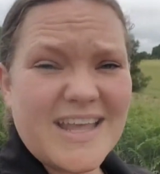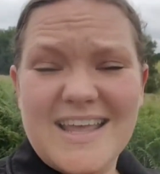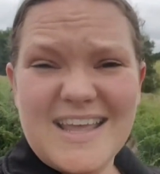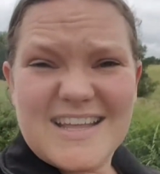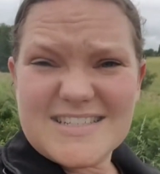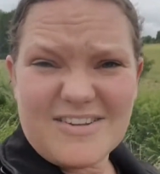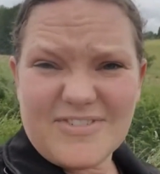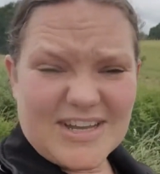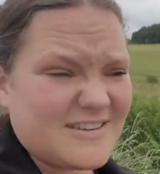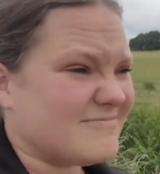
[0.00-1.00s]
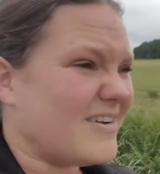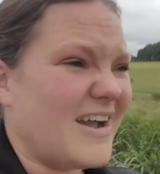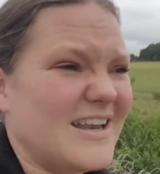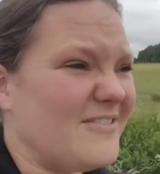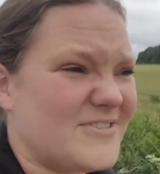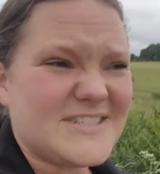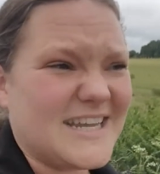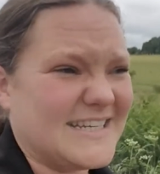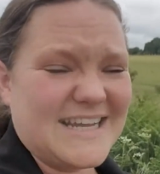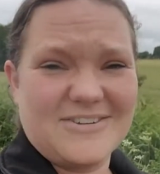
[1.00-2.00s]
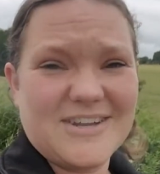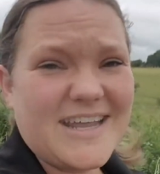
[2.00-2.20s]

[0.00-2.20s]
It's lovely. I love sitting down